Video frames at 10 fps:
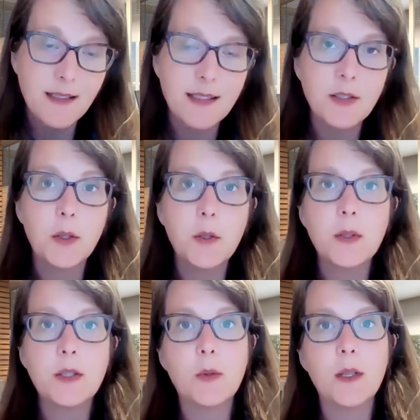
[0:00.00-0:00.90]
So
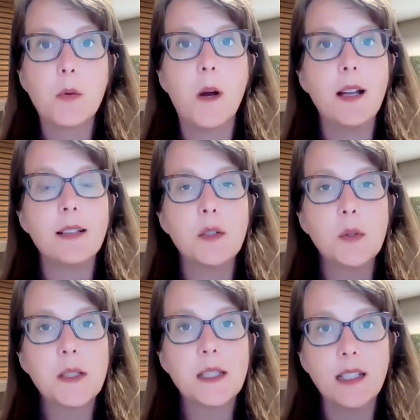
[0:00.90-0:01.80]
who's doing what,
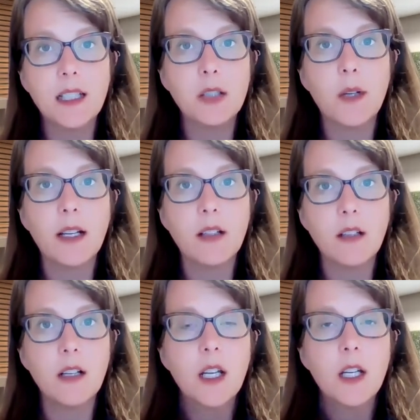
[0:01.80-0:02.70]
who's the lead
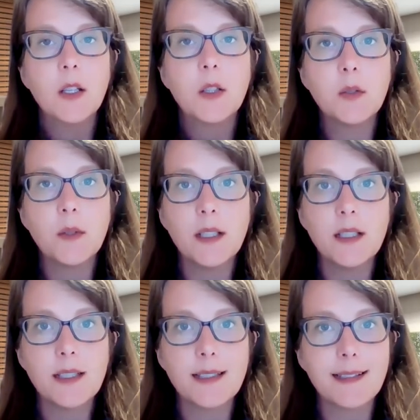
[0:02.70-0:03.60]
writer, who
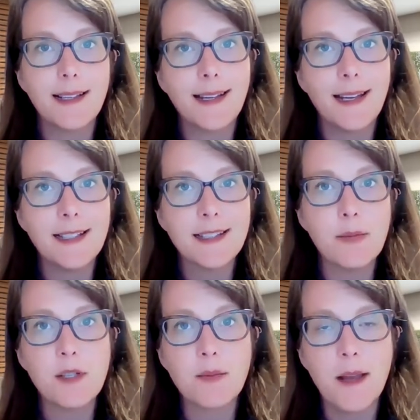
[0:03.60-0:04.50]
is like a
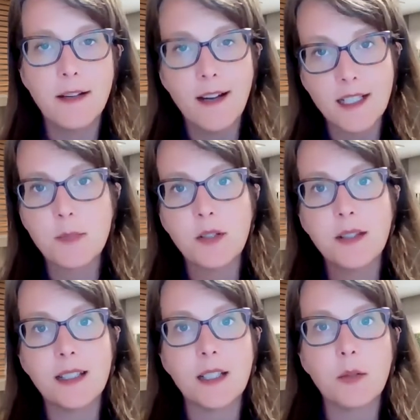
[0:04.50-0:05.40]
subject matter expert
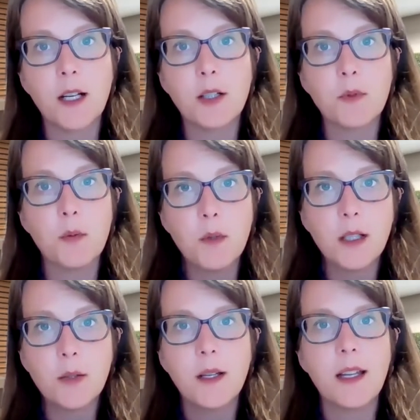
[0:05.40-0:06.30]
that that writer will
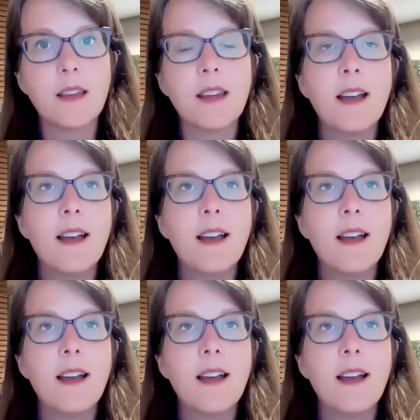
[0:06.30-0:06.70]
work with,